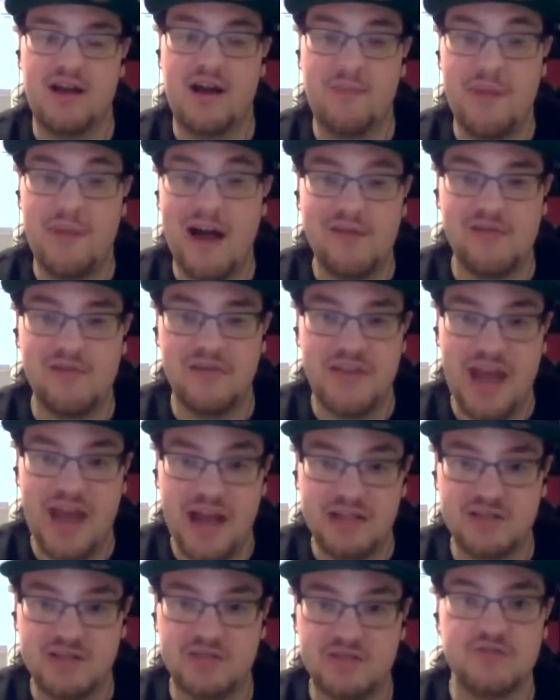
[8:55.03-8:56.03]
Pavel
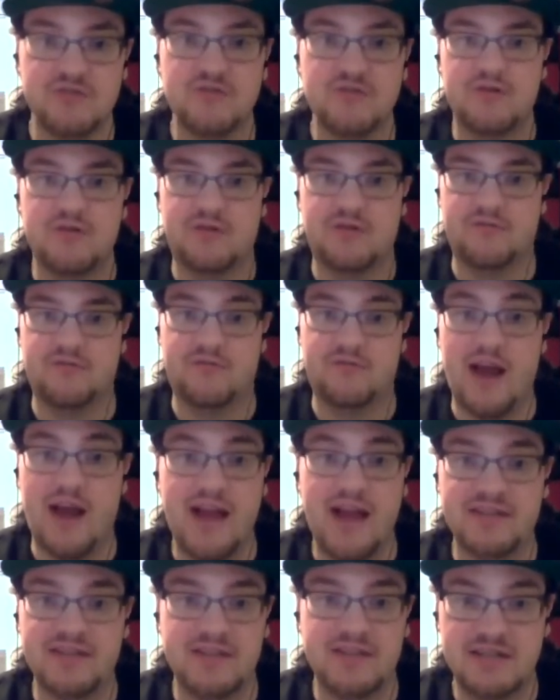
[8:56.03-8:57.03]
Datsyuk,
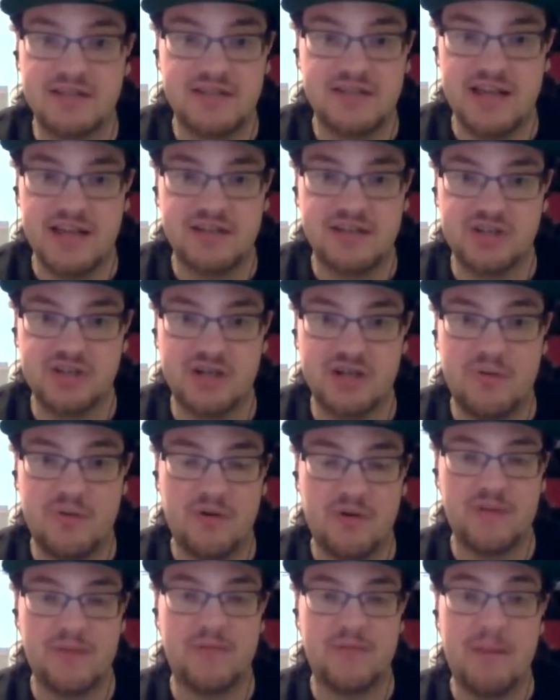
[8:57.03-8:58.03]
Franzen said shit
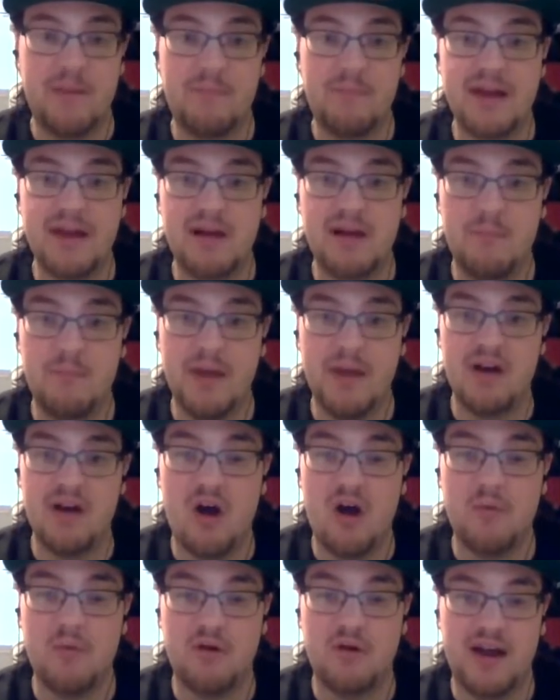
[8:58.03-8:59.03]
about him. That Mike
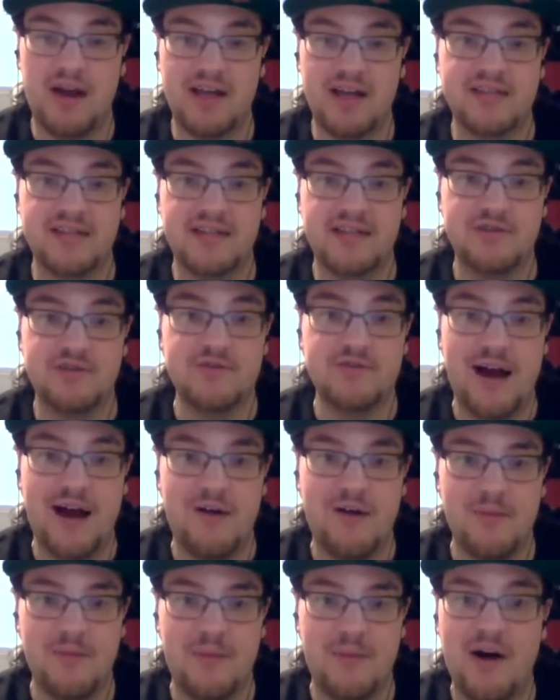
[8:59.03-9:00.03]
Commodore has that
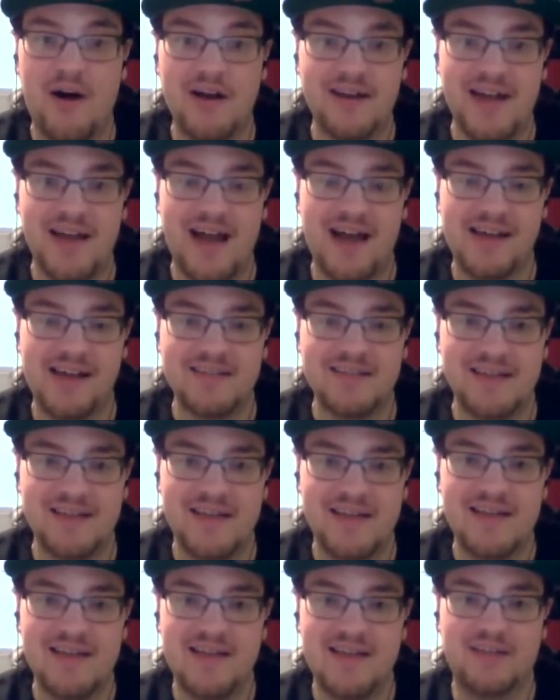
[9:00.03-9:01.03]
2-hour podcast
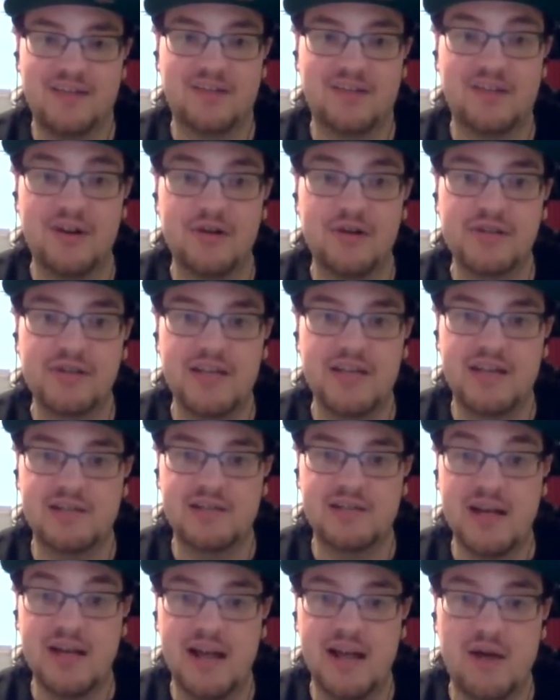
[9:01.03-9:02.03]
literally
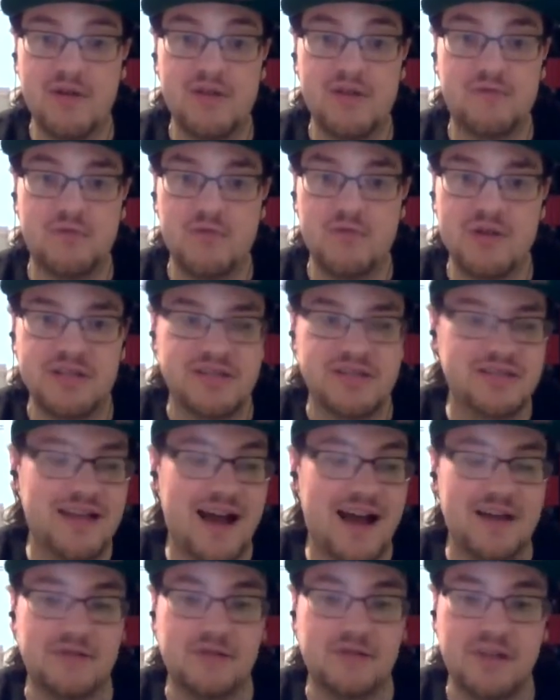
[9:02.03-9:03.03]
explaining how he ruined his
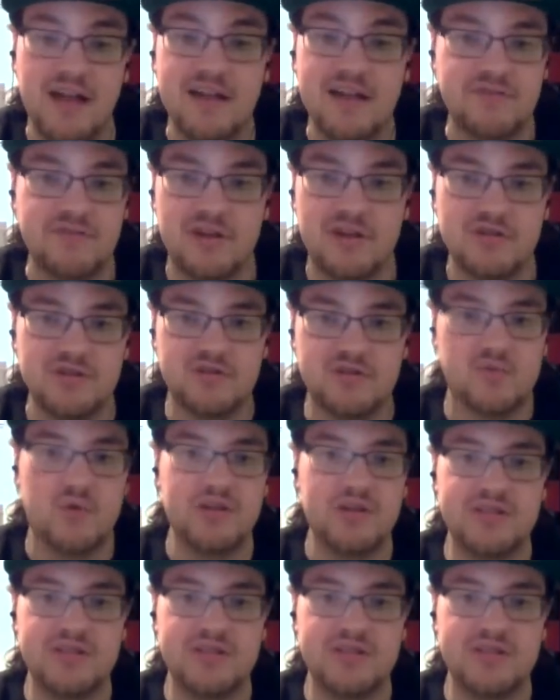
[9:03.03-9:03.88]
entire life, not just one